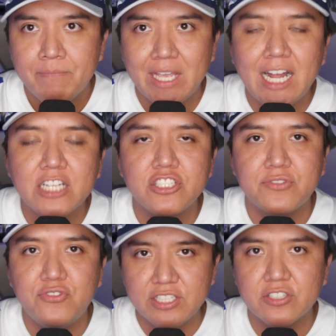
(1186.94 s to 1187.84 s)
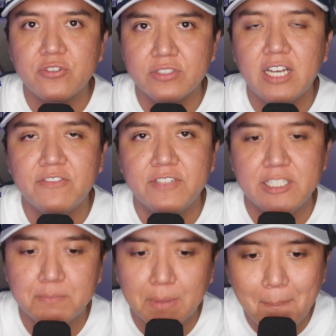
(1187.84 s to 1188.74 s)
And not just physical
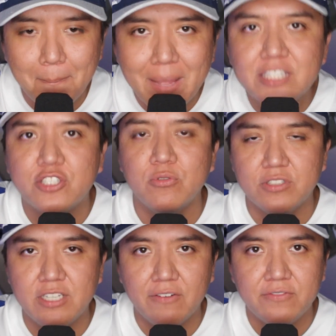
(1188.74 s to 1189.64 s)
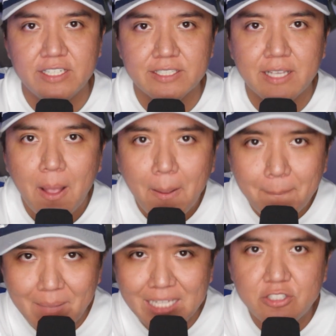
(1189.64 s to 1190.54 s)
toughness, but mental toughness.
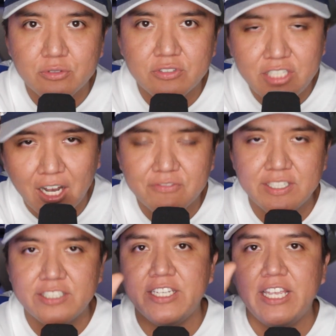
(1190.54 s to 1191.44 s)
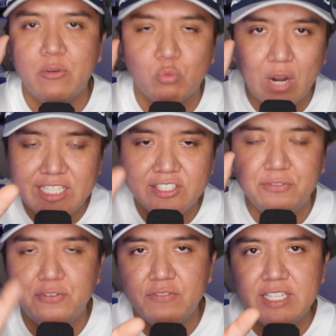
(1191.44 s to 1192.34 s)
Mental toughness to erase the
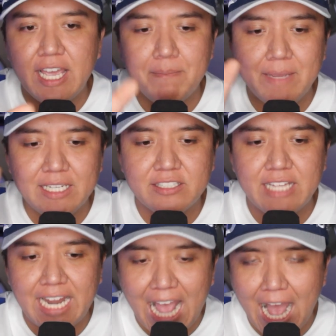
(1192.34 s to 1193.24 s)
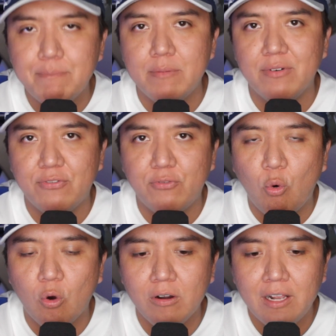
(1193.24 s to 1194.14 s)
58 minutes that happened
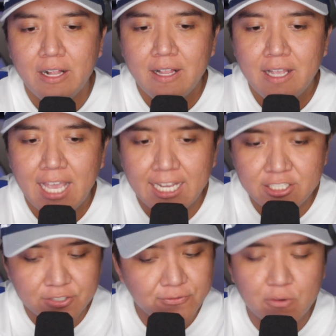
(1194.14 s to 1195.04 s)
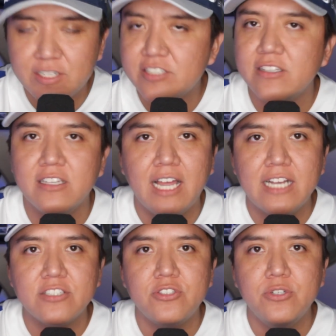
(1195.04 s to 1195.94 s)
before and just focus on the
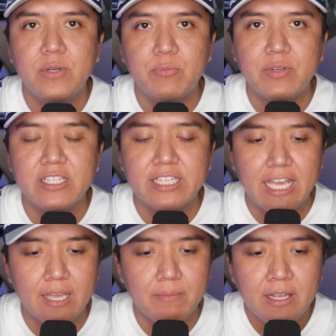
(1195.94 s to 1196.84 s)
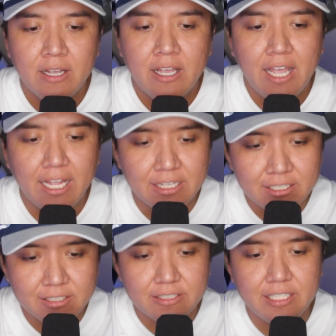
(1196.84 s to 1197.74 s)
last two and win the game. And
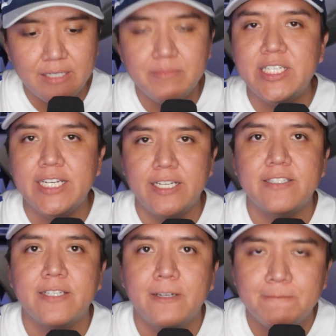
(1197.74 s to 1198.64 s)
this team did it.